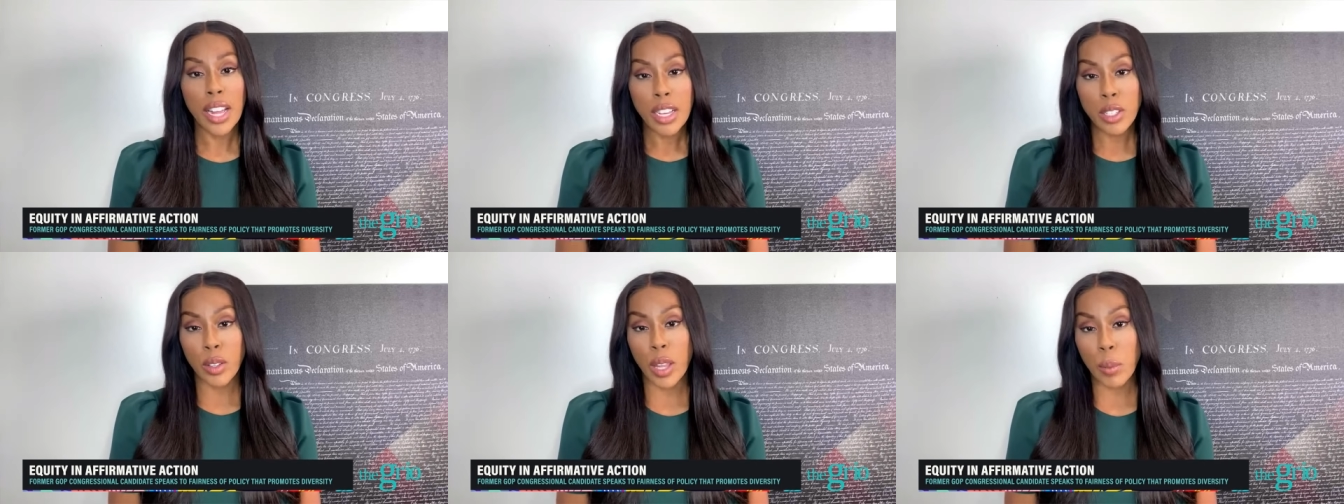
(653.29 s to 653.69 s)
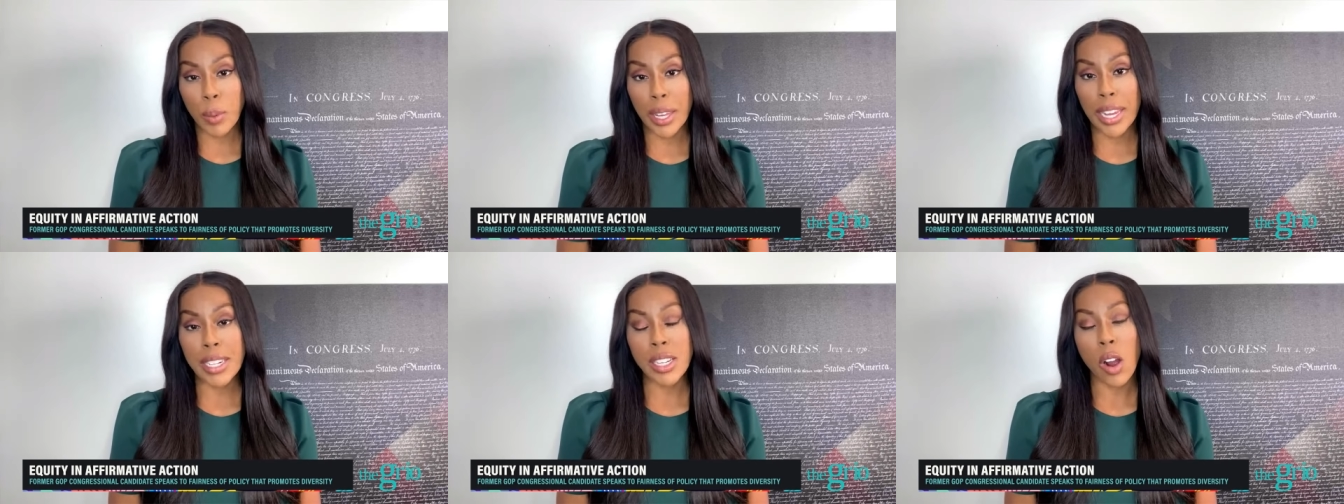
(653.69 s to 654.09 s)
So they
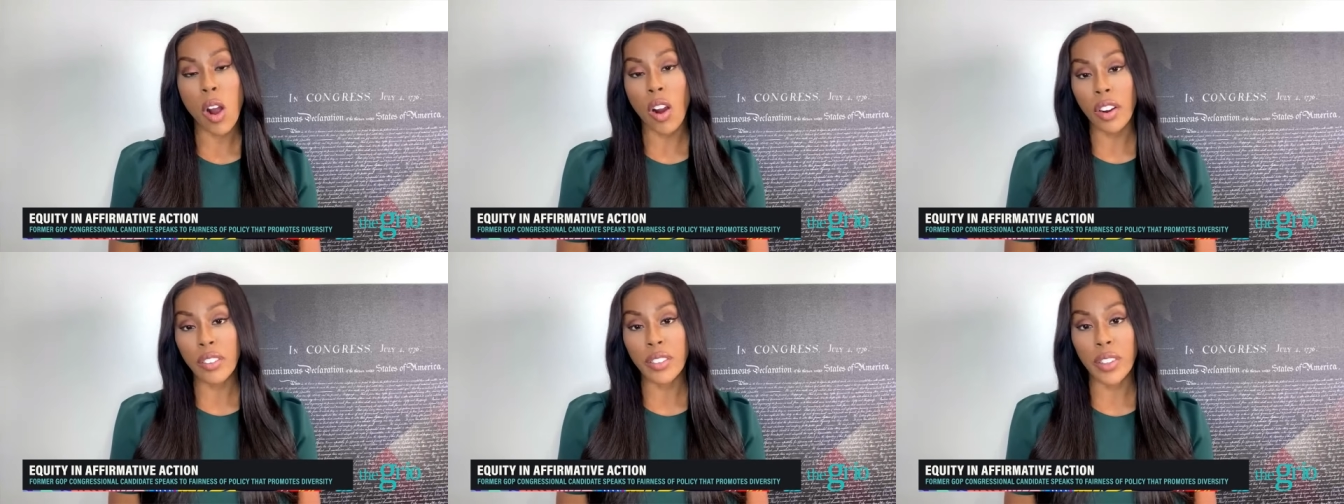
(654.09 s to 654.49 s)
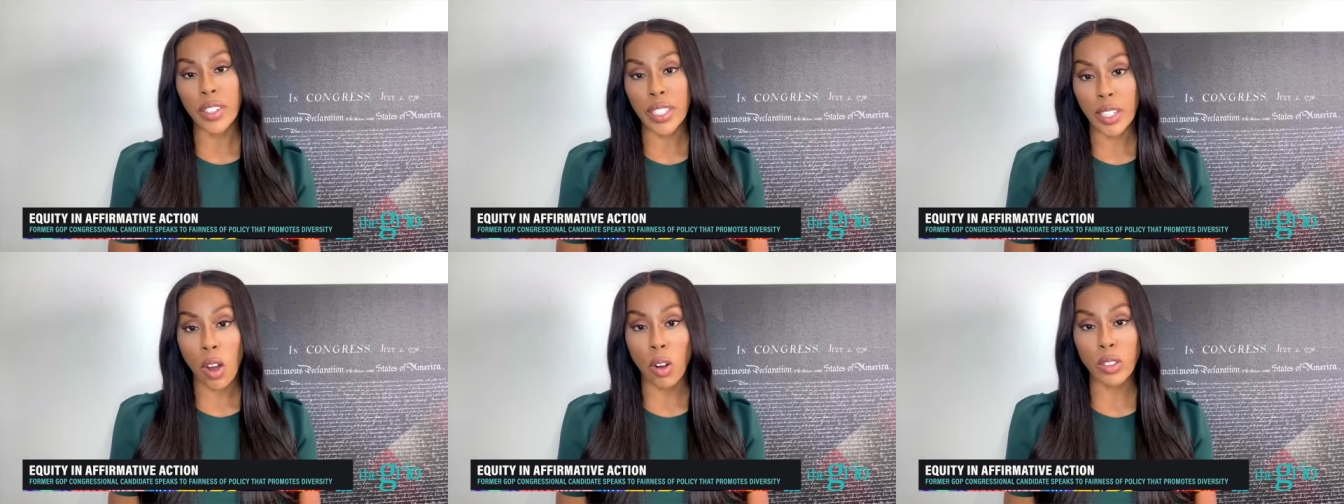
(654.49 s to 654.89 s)
would get to
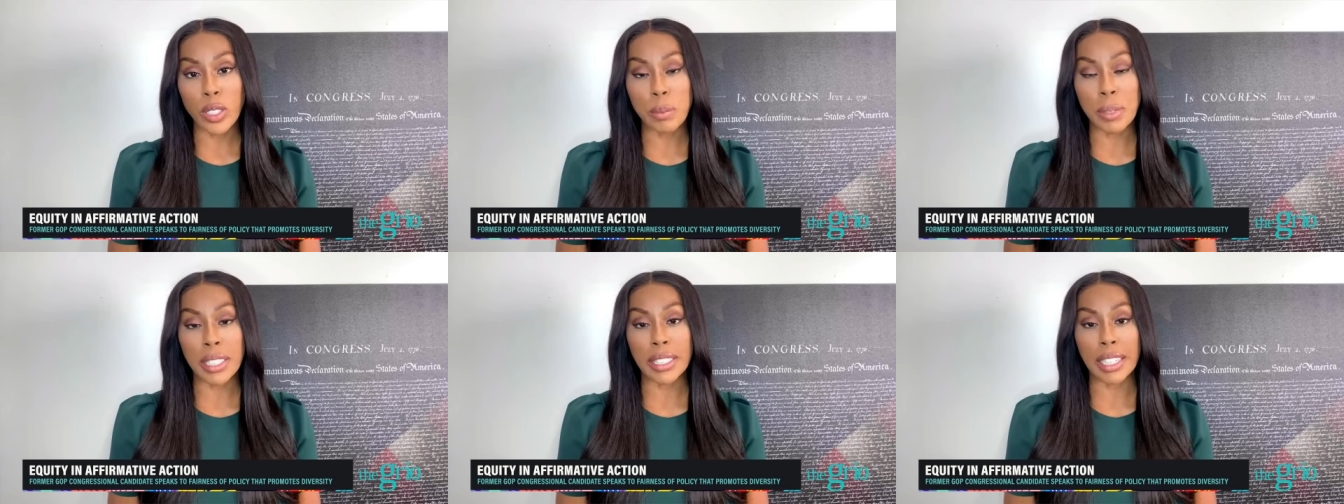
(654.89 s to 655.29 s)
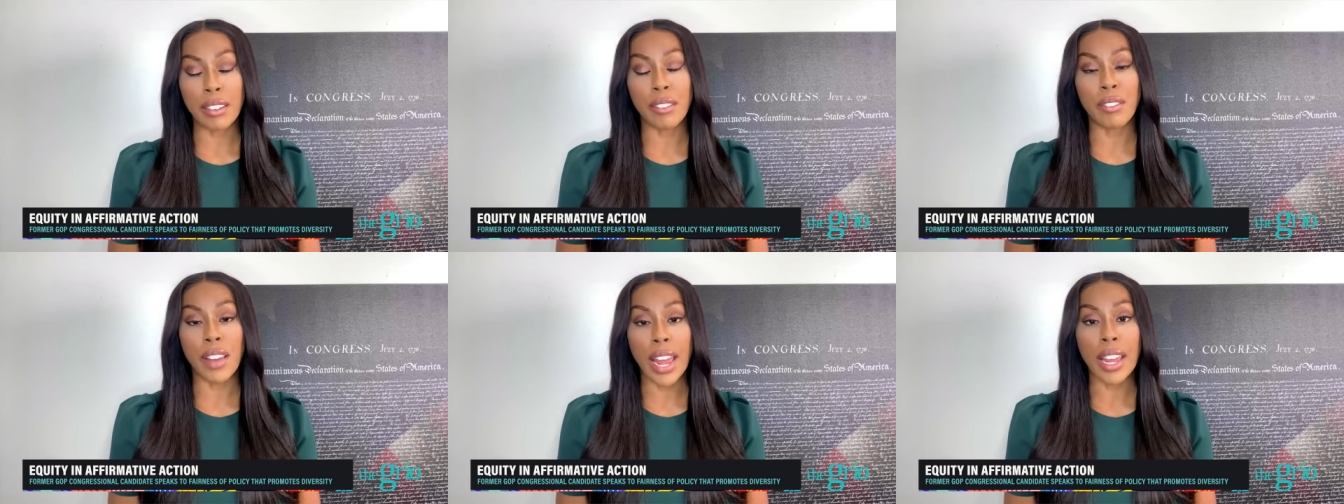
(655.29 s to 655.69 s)
Harvard and ultimately
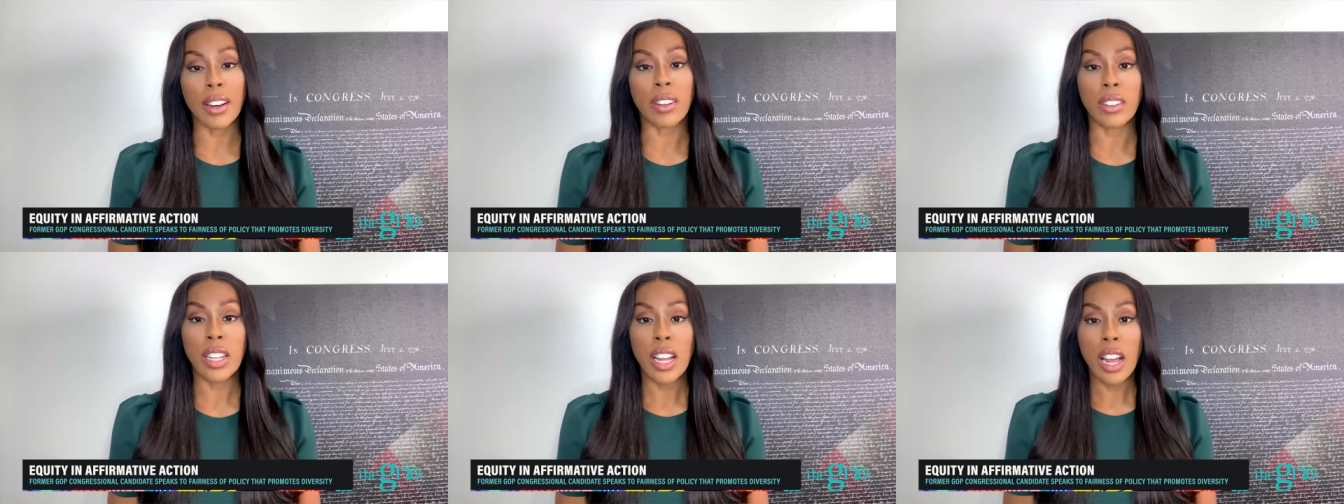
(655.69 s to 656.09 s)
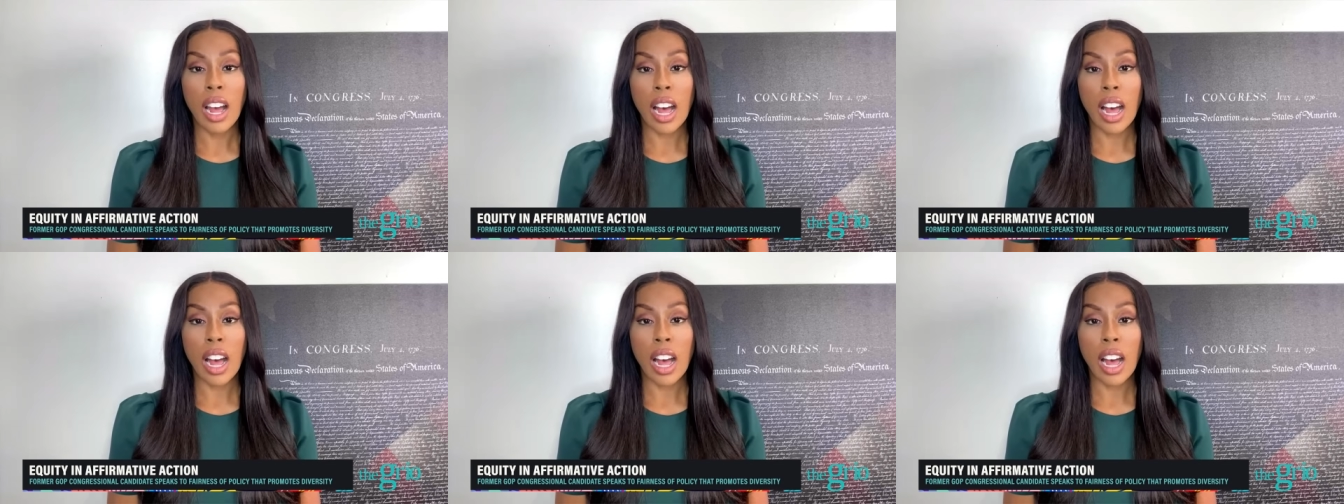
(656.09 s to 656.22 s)
fail.